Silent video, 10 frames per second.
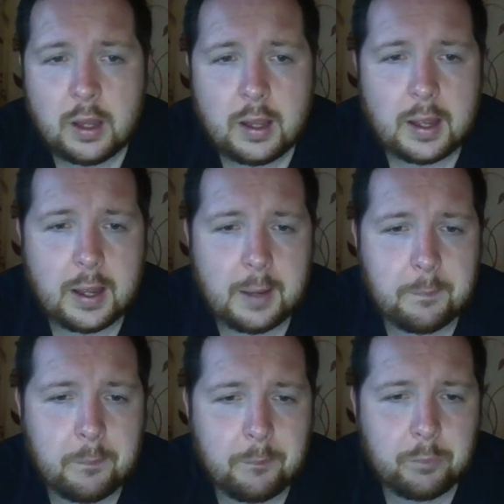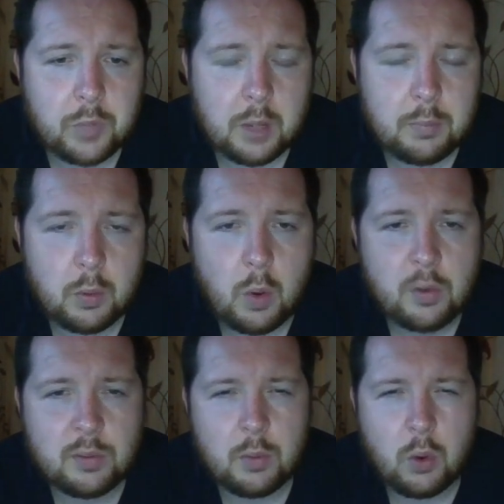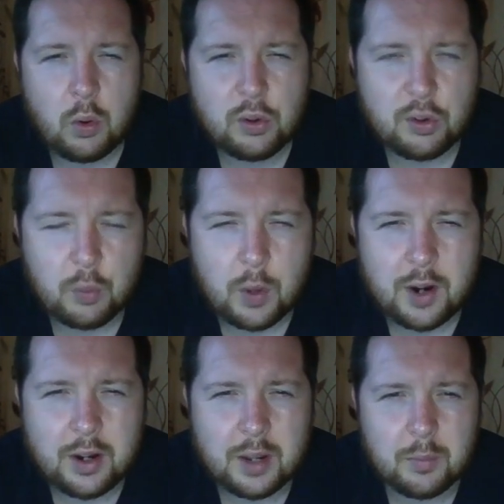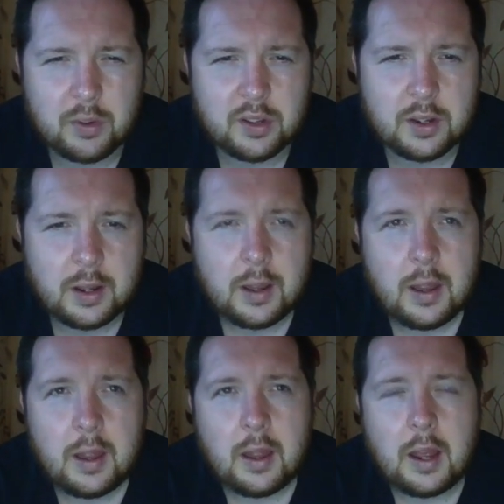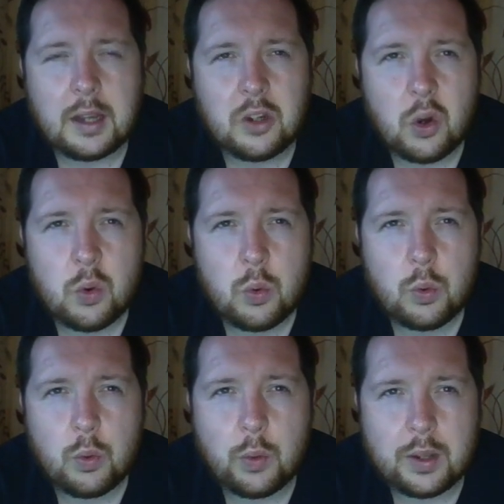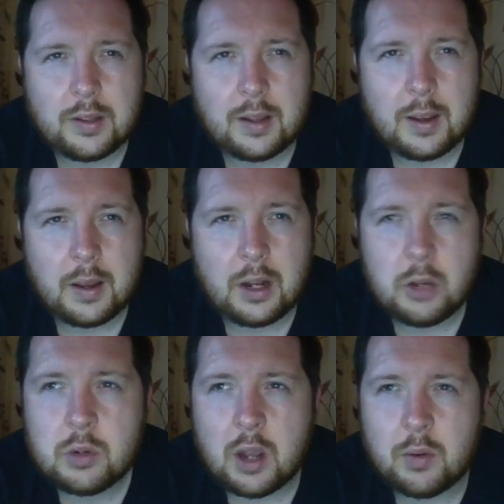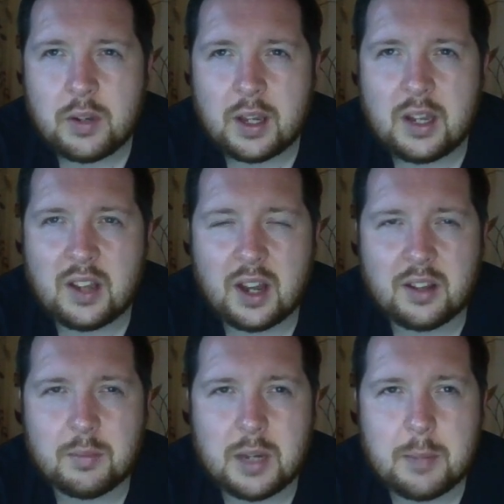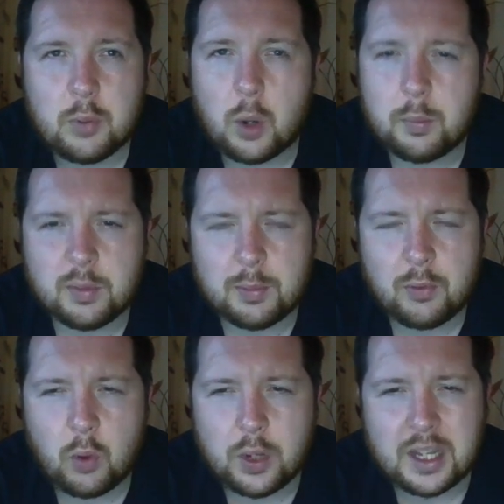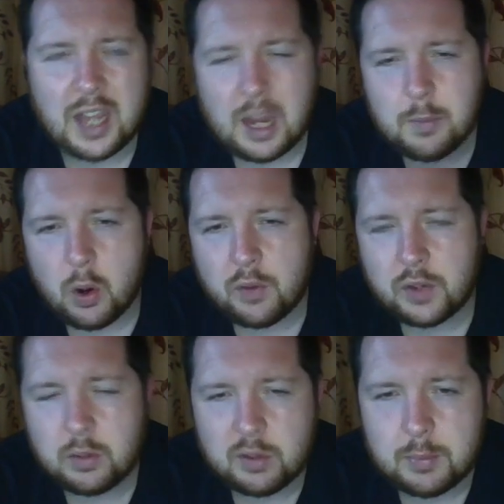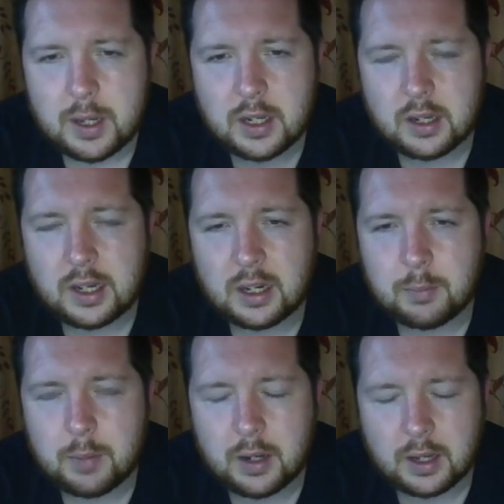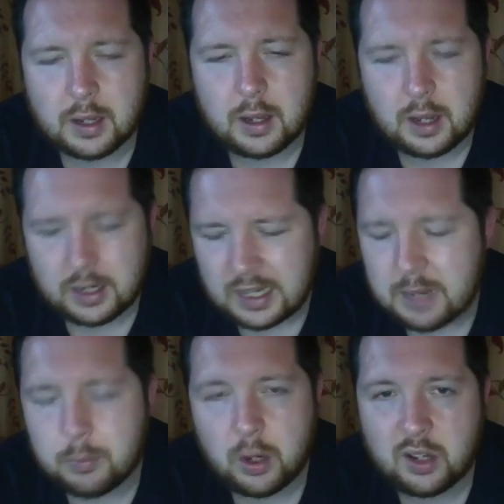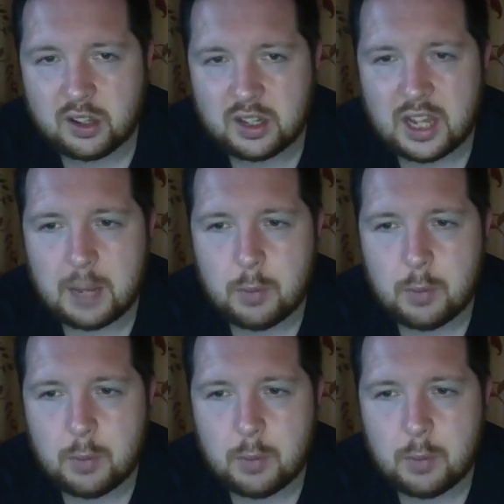But what was more sort of worrying was that I know that Luke Cowan-Dickey's had some knee problems before, and he came off, and he was immediately in like a knee brace as he came off.